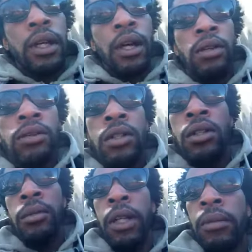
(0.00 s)
I don't
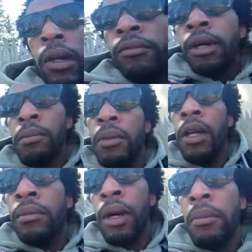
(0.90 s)
know, man.
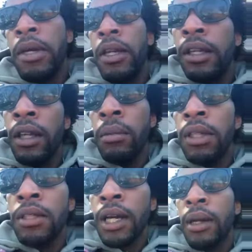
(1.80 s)
My man gave me
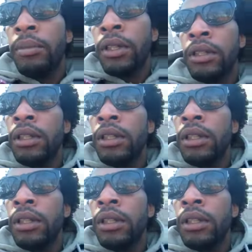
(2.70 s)
a topic,